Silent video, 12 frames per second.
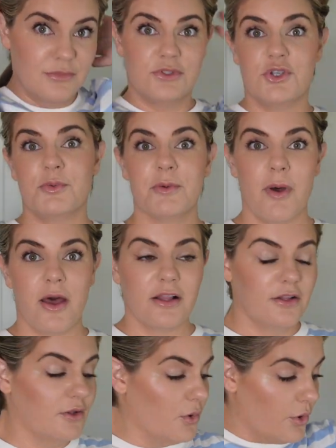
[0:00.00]

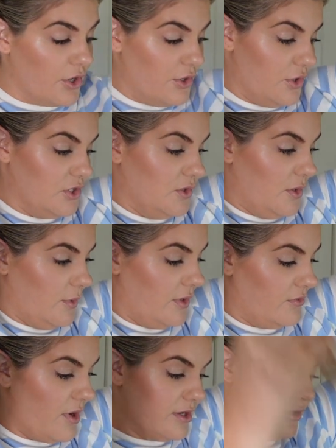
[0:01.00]
supermodel, or you can do it
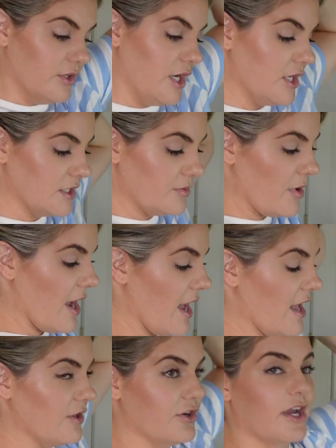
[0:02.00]
with regular hairspray
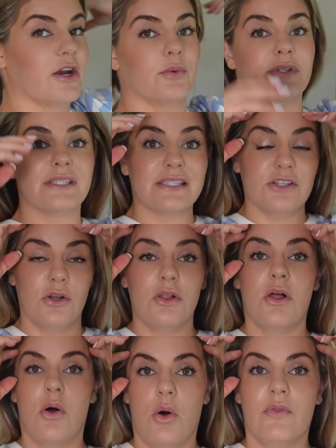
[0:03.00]
and your hair will
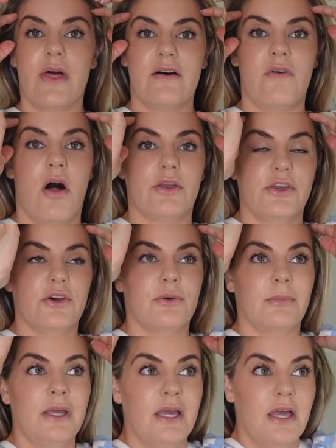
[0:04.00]
still hold that
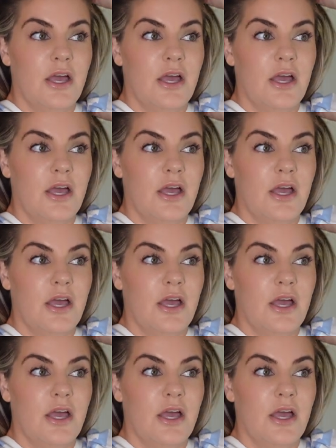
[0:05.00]
volume.